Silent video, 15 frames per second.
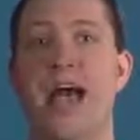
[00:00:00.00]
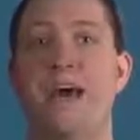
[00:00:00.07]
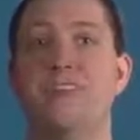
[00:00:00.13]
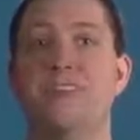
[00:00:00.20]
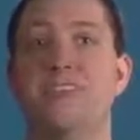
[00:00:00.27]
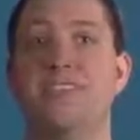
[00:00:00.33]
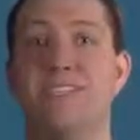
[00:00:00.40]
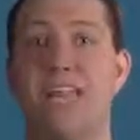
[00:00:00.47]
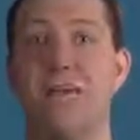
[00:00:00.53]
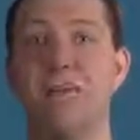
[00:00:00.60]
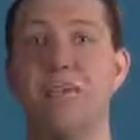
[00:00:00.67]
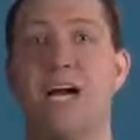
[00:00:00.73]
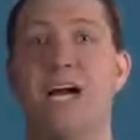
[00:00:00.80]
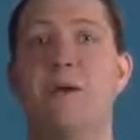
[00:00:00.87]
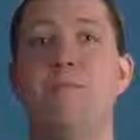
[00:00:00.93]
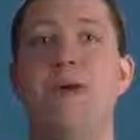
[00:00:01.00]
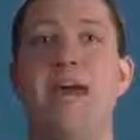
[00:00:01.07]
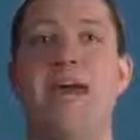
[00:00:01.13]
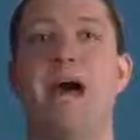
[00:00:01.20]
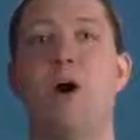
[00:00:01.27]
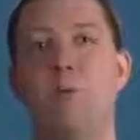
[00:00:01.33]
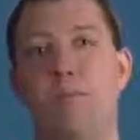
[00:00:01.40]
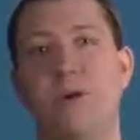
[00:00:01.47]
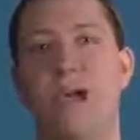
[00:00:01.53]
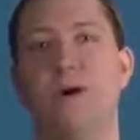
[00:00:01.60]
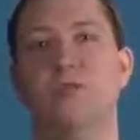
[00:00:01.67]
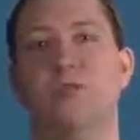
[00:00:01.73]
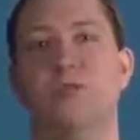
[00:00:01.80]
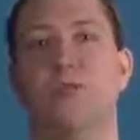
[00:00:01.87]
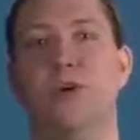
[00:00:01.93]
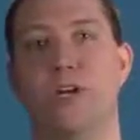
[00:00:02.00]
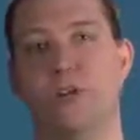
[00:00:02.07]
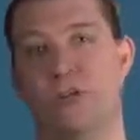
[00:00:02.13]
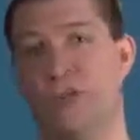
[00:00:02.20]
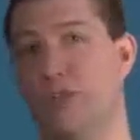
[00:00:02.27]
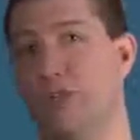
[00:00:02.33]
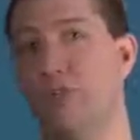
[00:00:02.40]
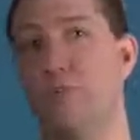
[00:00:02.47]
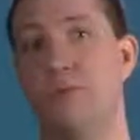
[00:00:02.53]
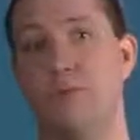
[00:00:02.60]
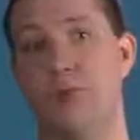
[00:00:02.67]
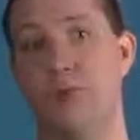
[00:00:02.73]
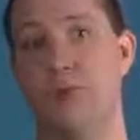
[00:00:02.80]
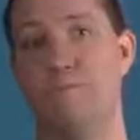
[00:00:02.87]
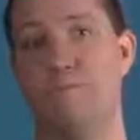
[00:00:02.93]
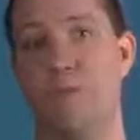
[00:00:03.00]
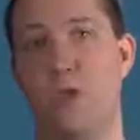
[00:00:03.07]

at the same time helping out someone else in the community.